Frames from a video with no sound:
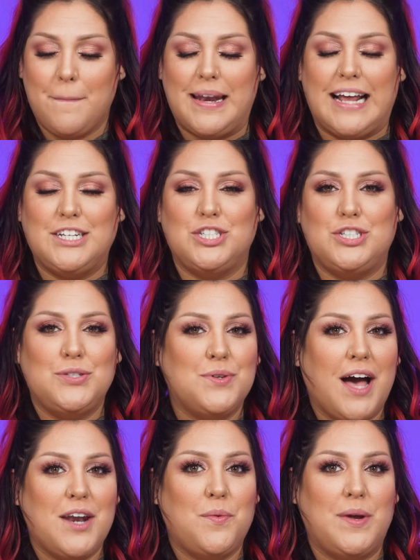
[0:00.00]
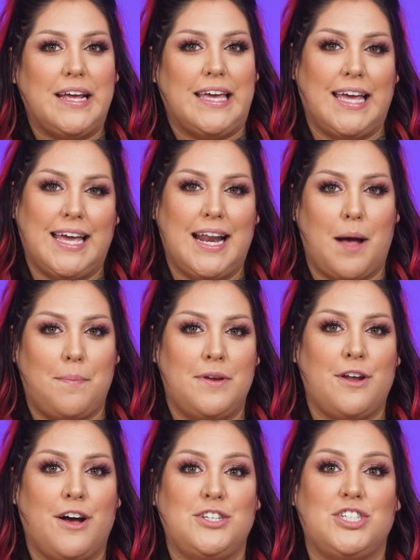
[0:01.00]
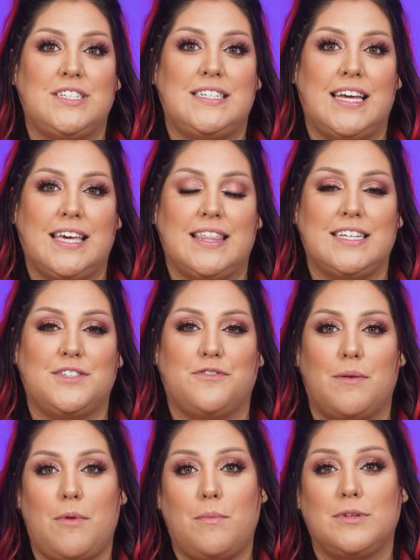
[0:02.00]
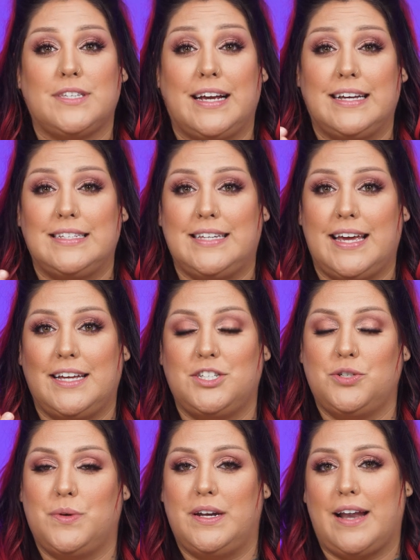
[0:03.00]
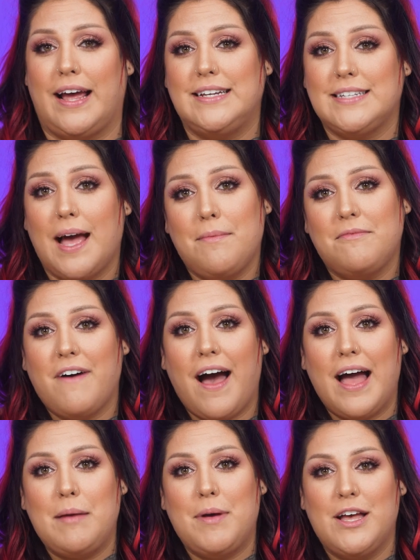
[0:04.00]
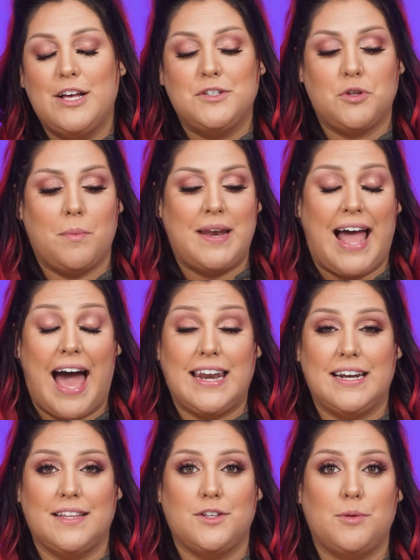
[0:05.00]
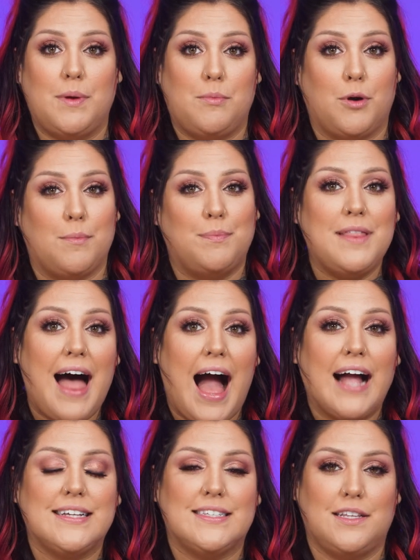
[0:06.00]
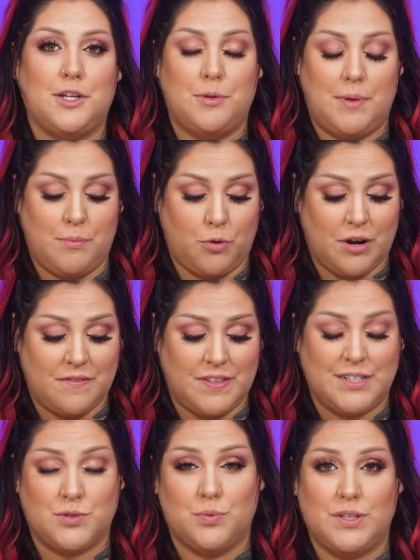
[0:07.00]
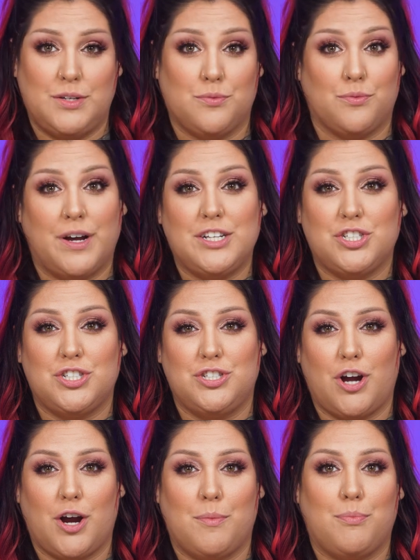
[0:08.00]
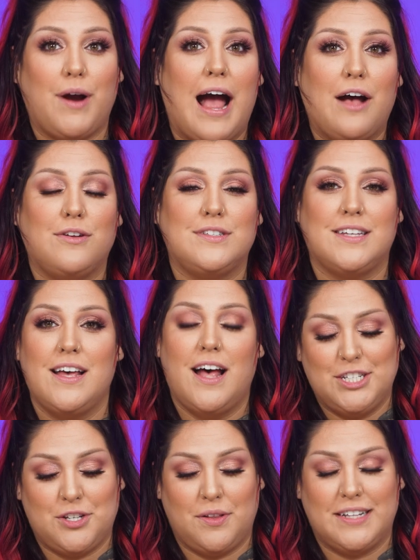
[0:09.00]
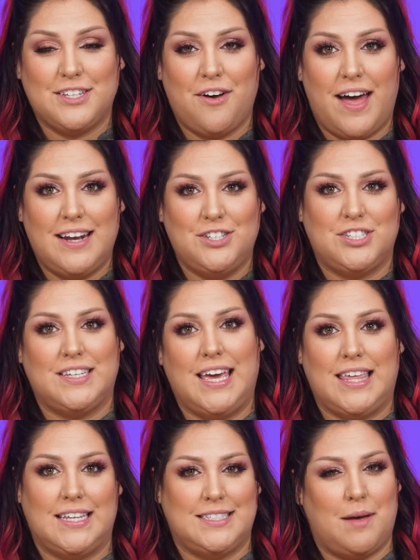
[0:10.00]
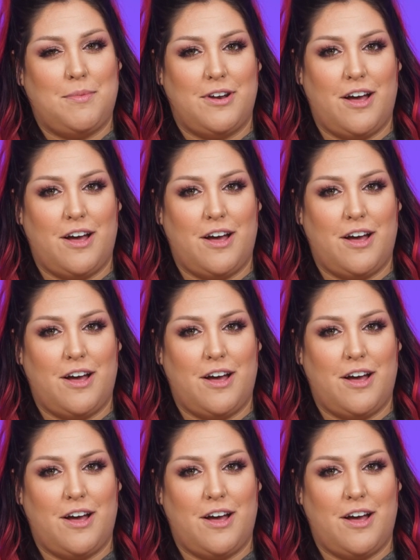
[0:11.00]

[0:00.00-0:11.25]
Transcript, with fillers: but I do kind of wanna kick it up a notch and take this from almost like a day to a nighttime vibe. So I'm gonna add in a little bit more blacks, a little bit more of these really rich dark browns. So let's go ahead and just kick this up a